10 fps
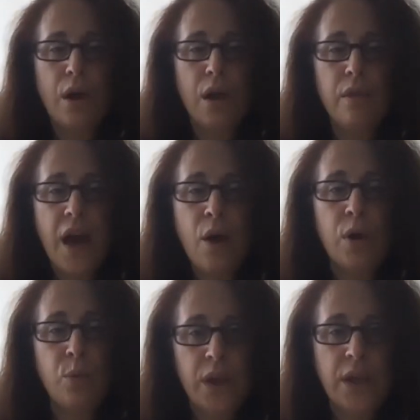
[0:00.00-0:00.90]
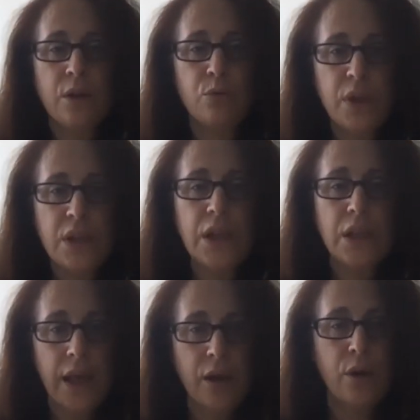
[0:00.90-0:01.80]
And that way we can really
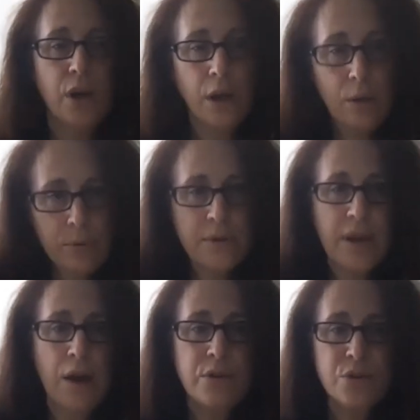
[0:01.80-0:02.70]
layer it up and down